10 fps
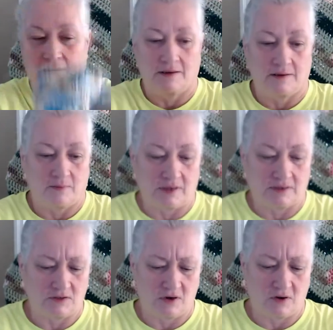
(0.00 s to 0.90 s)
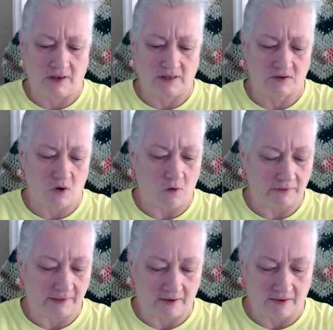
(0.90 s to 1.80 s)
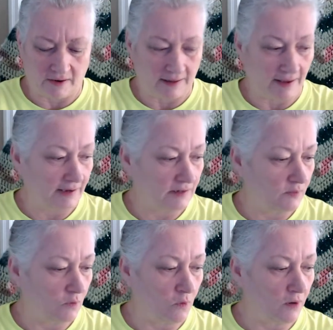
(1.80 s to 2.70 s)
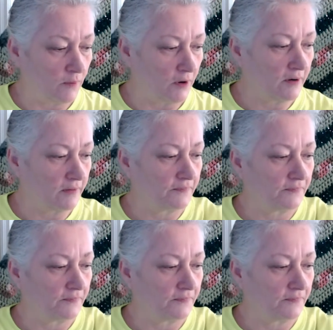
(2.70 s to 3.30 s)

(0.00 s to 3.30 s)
because you know it gets cold here and I like it to be warmer.